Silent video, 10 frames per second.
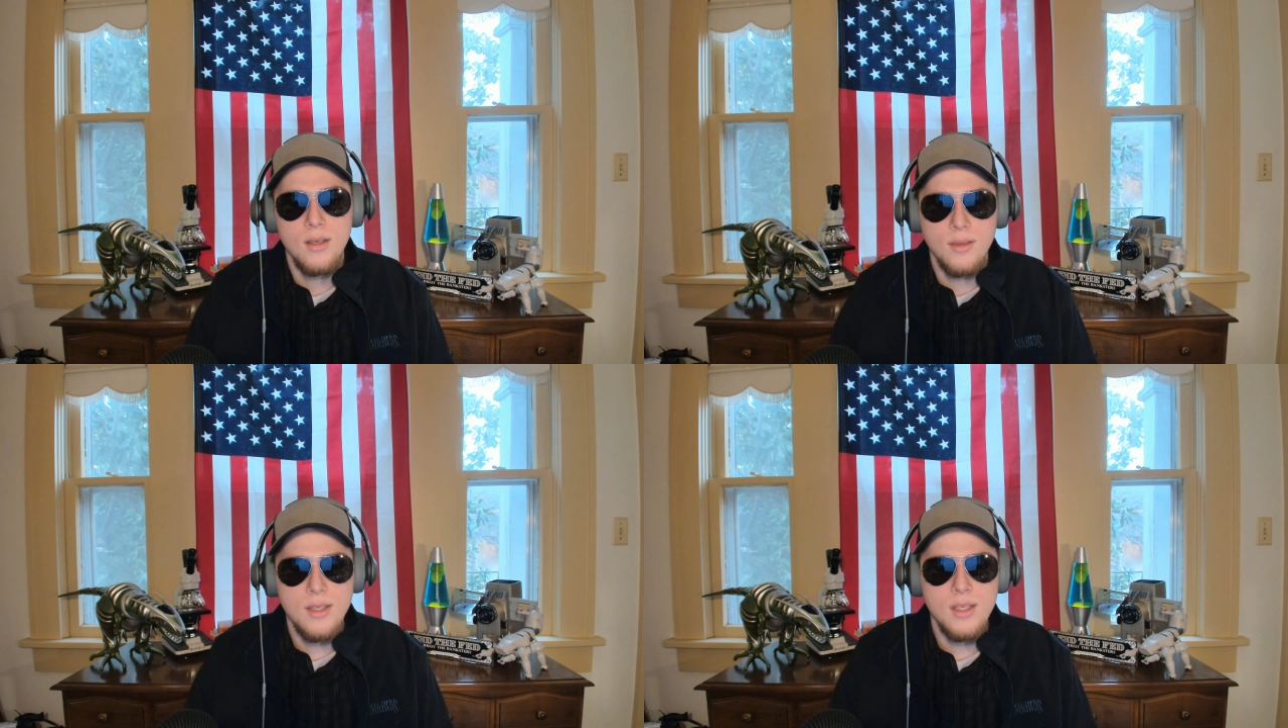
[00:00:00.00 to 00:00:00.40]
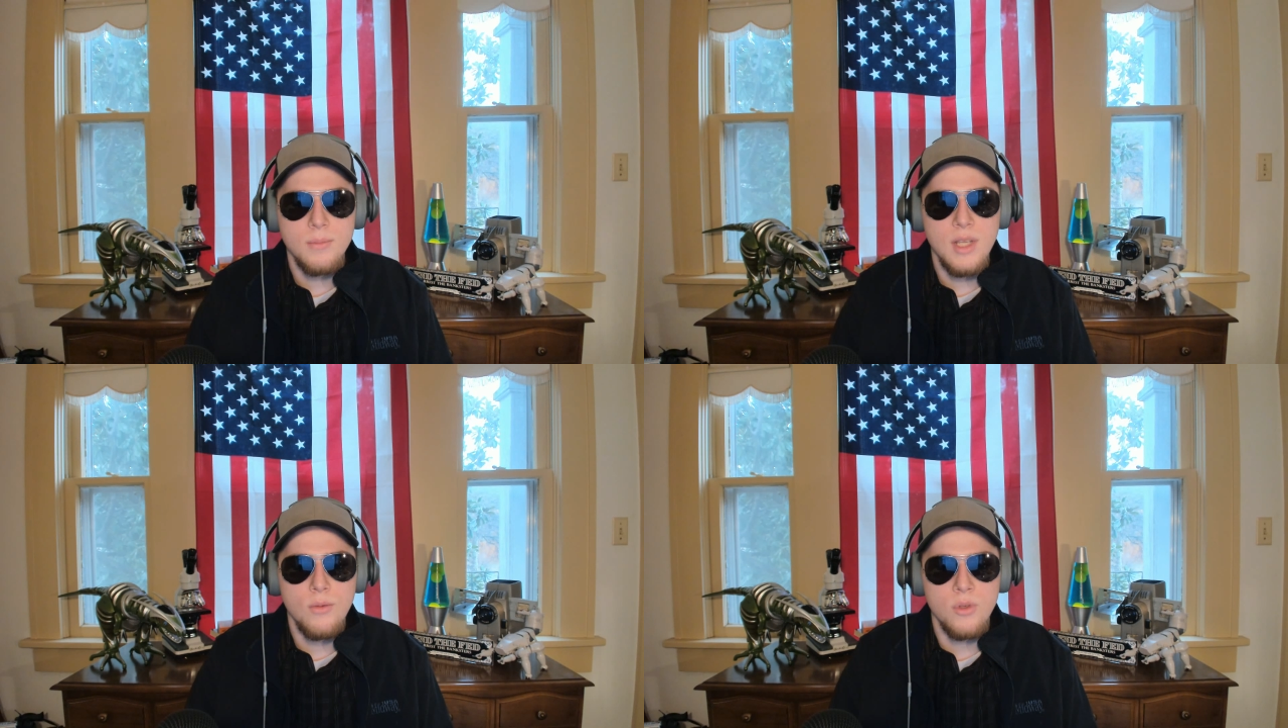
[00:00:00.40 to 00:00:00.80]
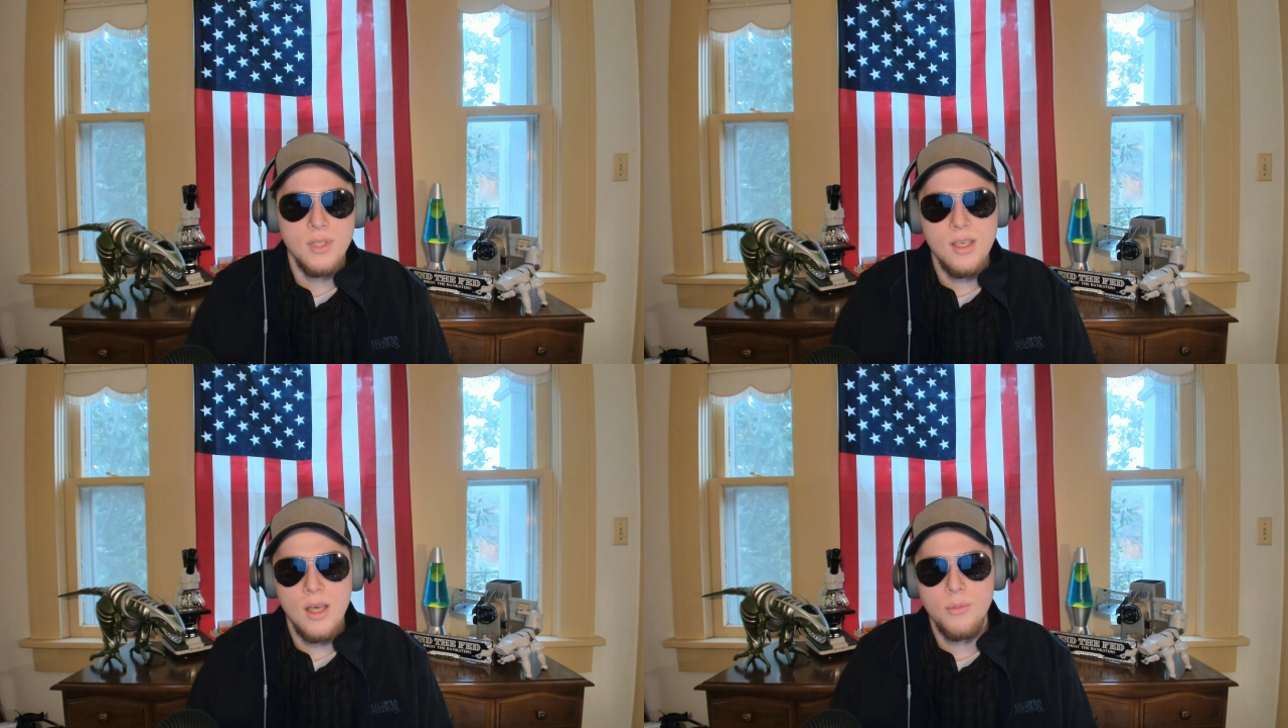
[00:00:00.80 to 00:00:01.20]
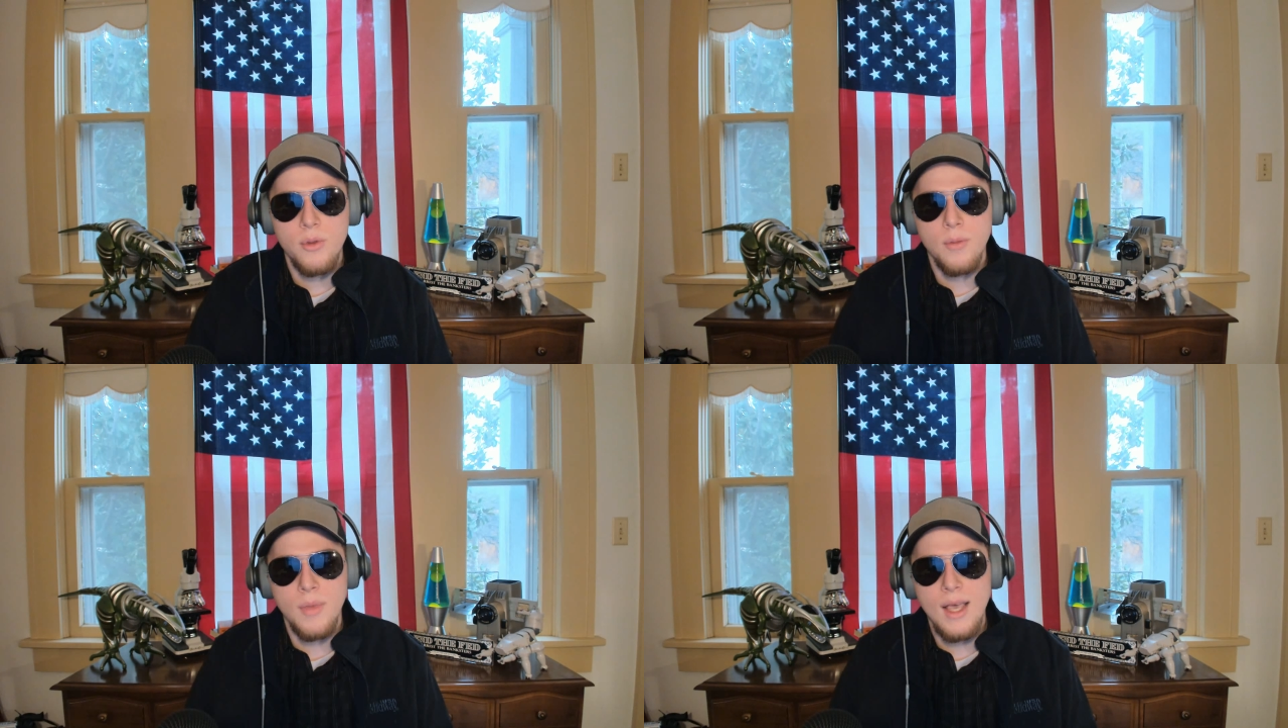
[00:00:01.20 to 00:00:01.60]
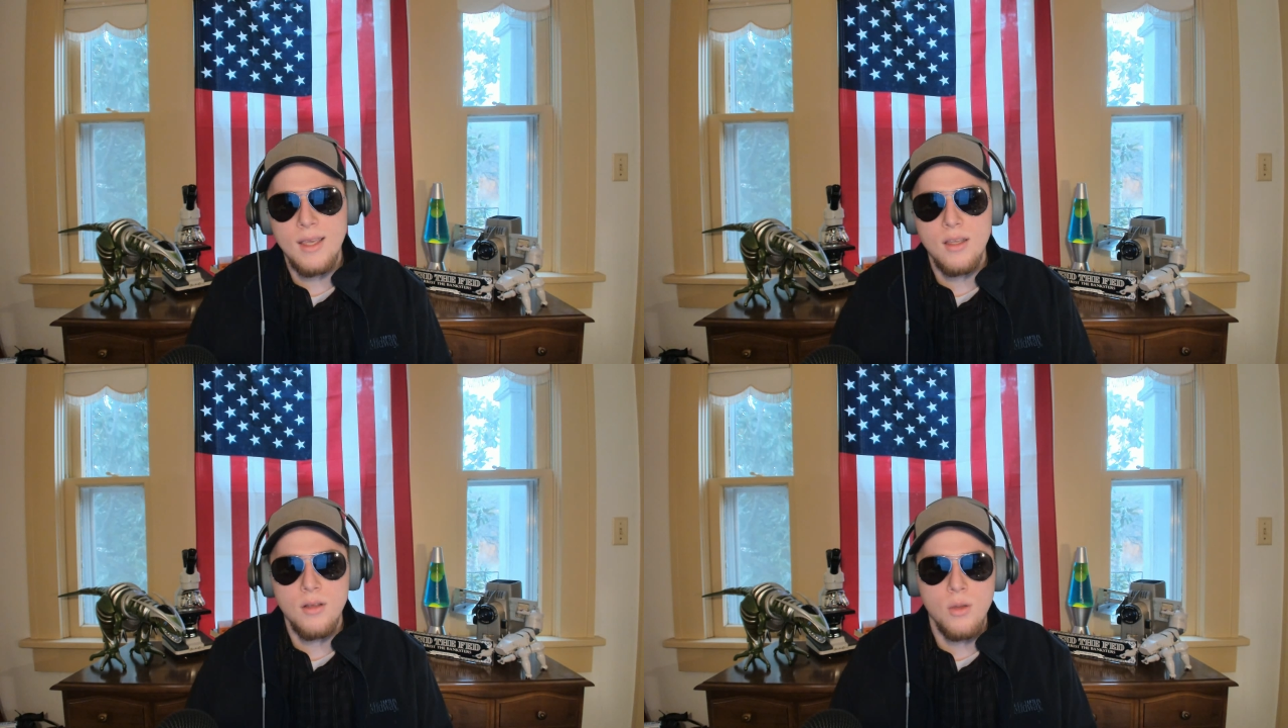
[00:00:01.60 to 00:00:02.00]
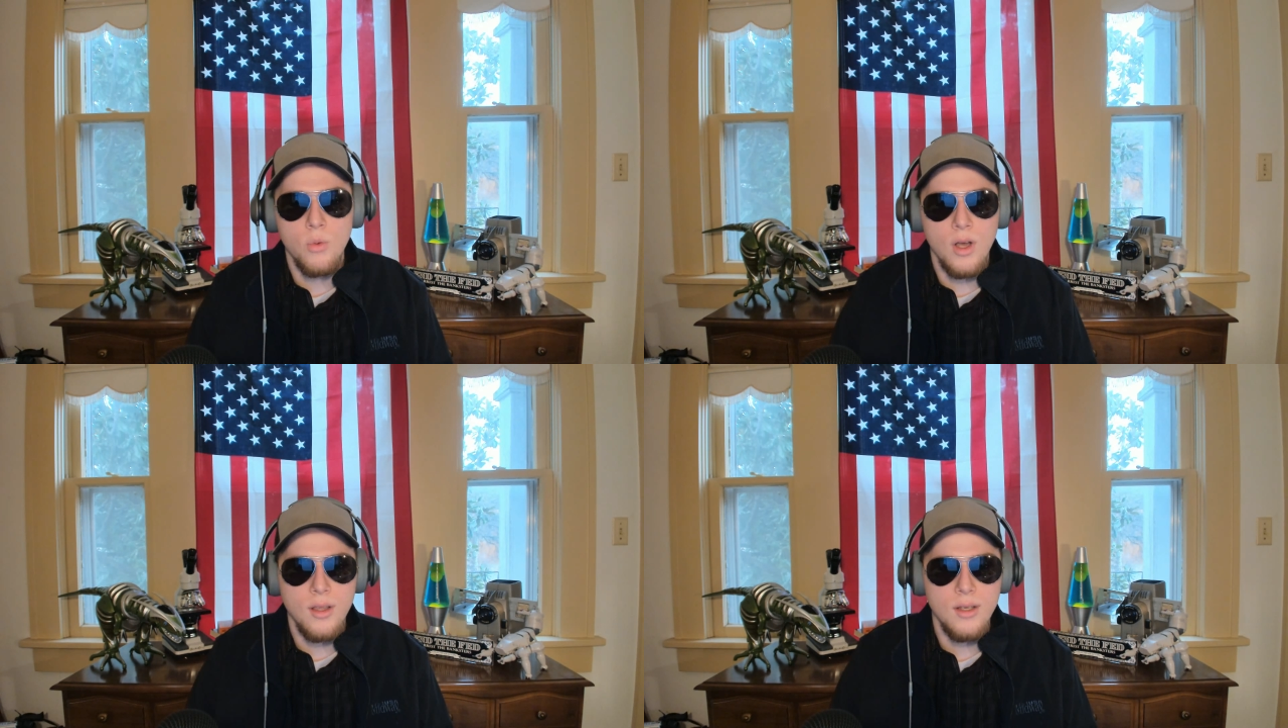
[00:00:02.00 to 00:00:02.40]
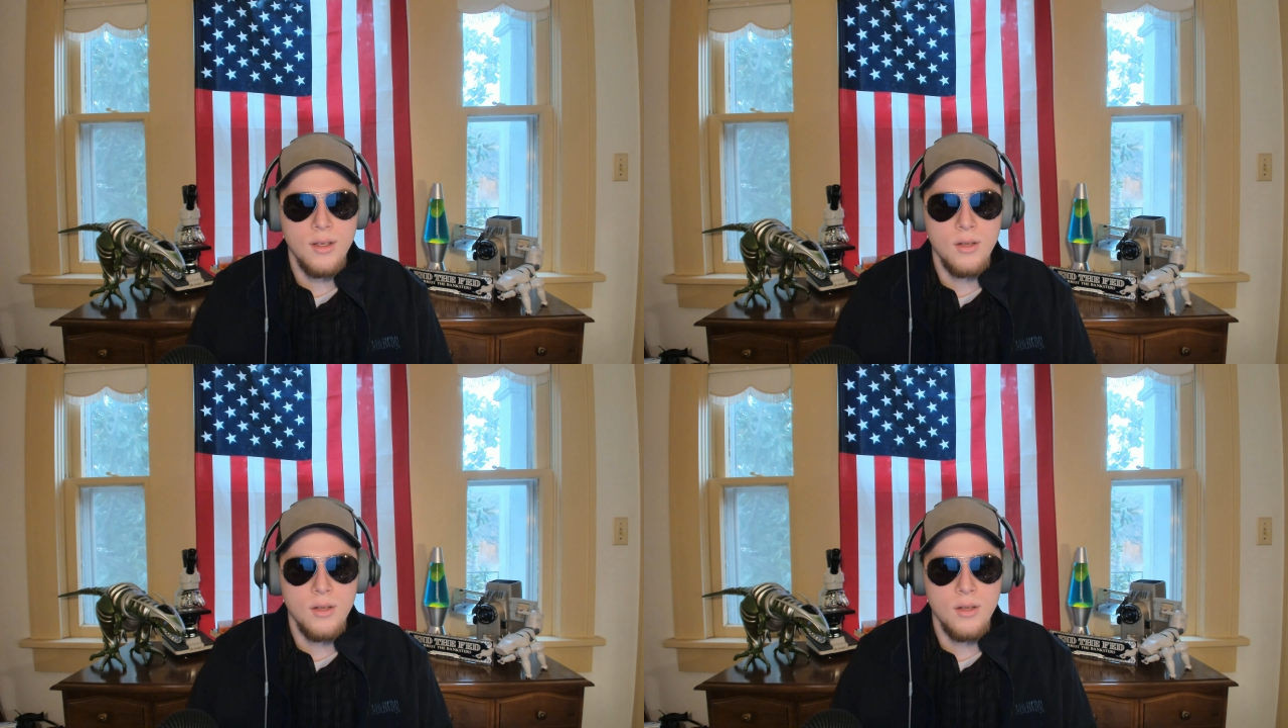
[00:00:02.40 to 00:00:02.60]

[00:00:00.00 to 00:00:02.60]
This update will decouple the back end of the wallet,